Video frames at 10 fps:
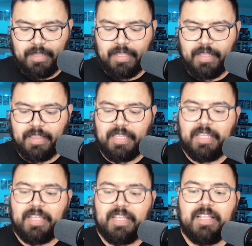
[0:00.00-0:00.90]

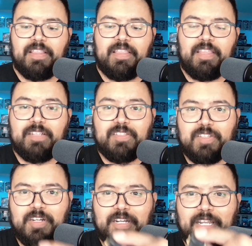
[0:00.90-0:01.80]
the Death
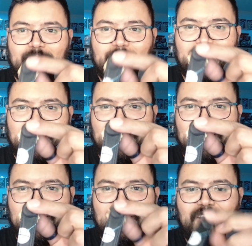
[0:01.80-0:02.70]
Star like me?
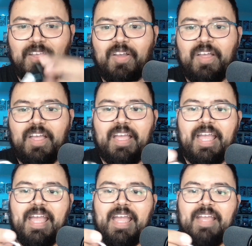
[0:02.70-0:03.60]

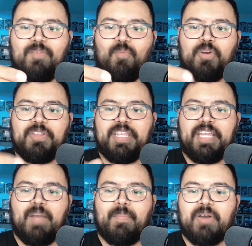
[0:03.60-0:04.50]
And what do you
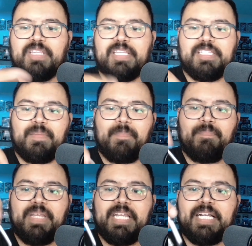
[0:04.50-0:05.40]
think about this
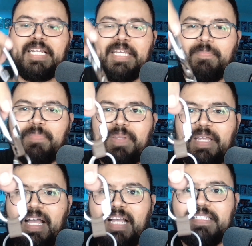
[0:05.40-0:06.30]
mini clip
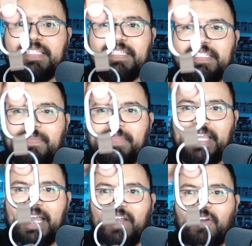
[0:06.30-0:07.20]
system they
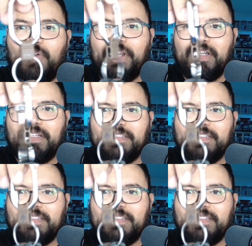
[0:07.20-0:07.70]
got going on?